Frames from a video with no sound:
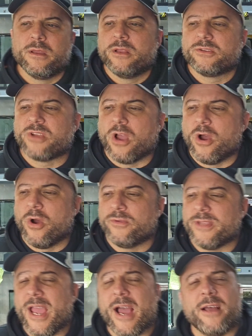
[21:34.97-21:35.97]
So
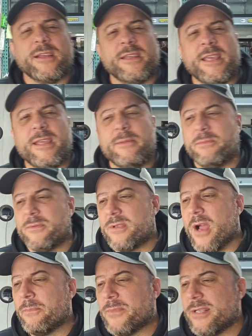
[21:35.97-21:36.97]
yeah, he
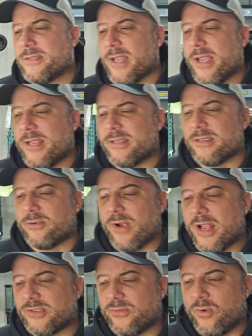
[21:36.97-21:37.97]
dumped these things in a
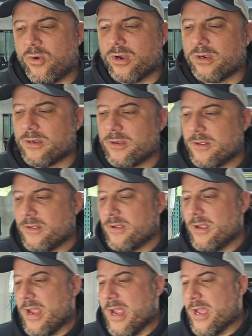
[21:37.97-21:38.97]
reservoir
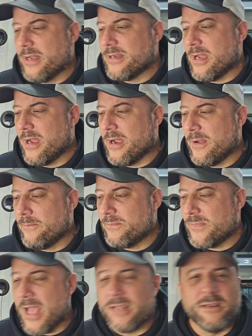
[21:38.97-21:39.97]
and
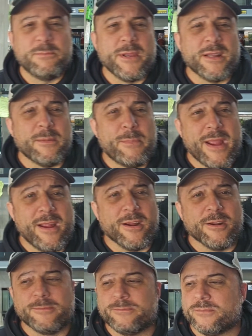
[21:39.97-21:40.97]
end up being a
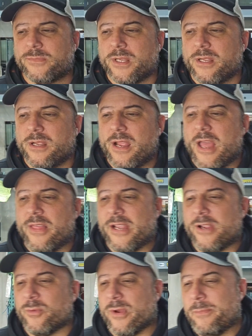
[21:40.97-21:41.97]
pair, and they
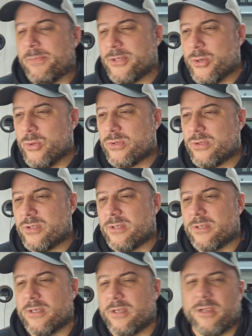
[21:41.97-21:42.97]
can reproduce
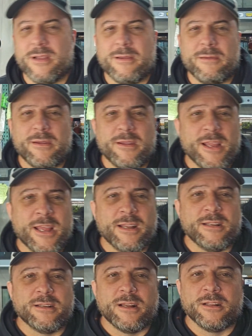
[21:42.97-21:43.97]

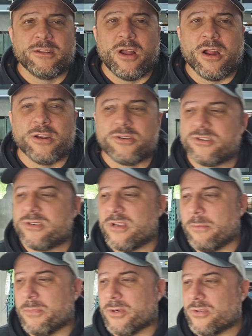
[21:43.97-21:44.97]
in a large
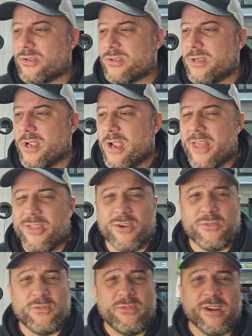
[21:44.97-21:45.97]
numbers, and they're
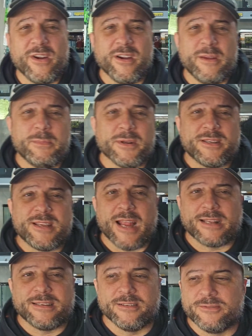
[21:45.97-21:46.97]
very
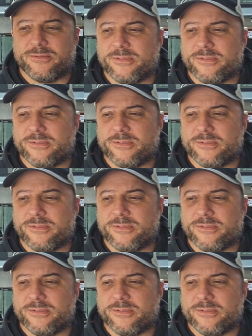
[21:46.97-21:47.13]
protective